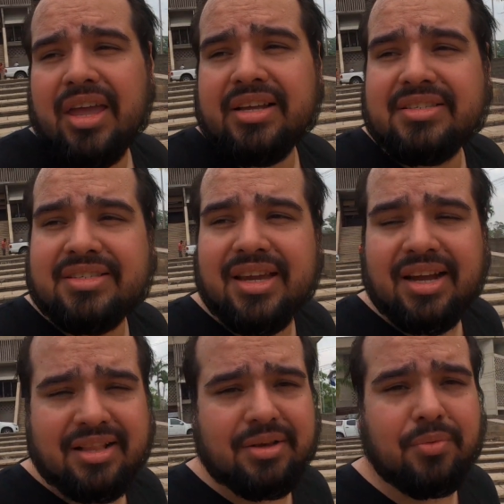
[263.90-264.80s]

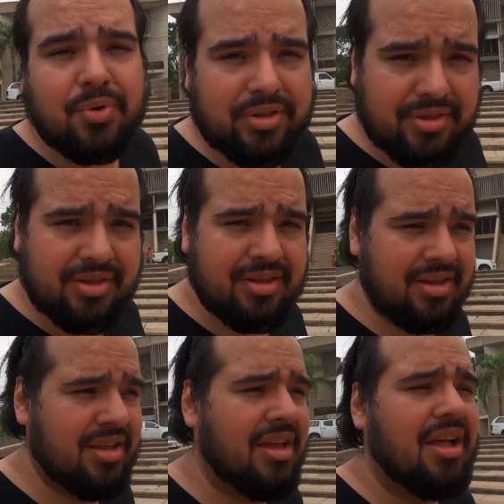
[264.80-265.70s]
exactly when.
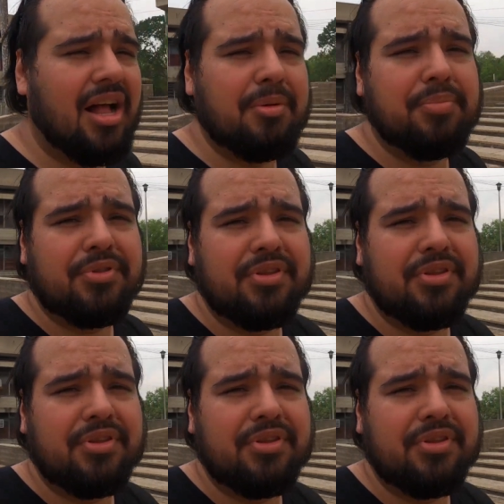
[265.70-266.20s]
I'll put